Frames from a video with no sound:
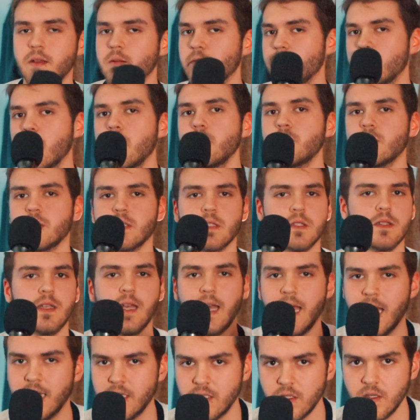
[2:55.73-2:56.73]
Moses
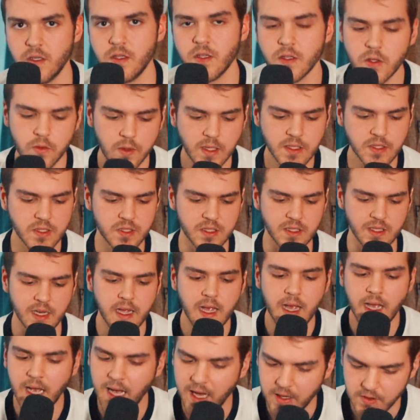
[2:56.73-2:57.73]
has another question.
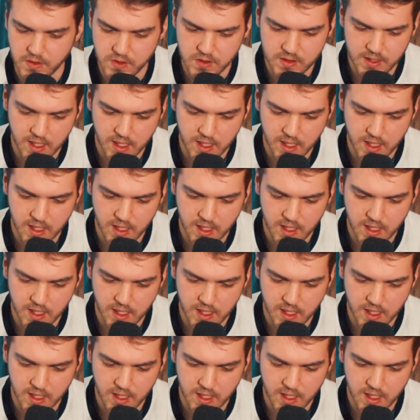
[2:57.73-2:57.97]
How does